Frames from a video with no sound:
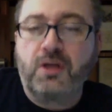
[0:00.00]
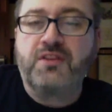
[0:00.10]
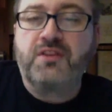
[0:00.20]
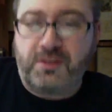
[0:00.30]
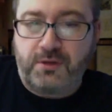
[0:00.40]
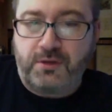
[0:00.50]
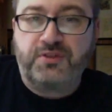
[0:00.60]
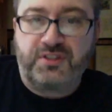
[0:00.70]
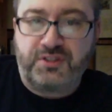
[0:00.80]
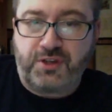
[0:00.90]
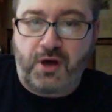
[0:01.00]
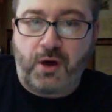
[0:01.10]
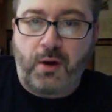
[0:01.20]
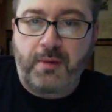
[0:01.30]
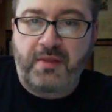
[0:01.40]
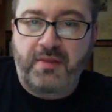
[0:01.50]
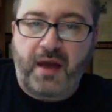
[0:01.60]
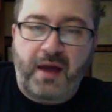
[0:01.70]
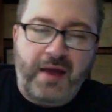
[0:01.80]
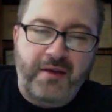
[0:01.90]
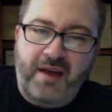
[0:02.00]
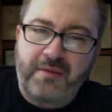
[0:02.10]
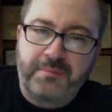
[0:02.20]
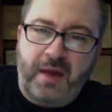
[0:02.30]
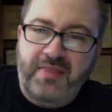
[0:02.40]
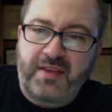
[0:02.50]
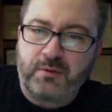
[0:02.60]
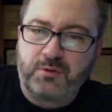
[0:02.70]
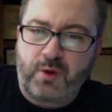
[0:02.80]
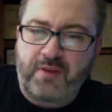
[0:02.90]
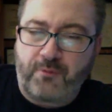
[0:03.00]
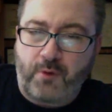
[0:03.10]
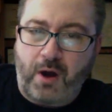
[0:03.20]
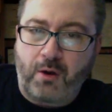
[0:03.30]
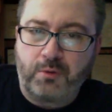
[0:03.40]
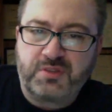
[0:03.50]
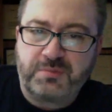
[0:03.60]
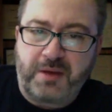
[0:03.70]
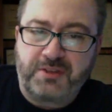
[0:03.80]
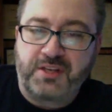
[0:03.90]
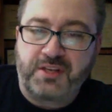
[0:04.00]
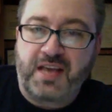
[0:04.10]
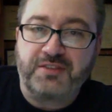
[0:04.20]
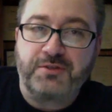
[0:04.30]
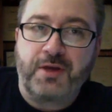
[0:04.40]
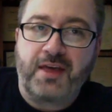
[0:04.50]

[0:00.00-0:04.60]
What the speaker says: at the usage though, and I think it was Ray Ferraro was mentioning yesterday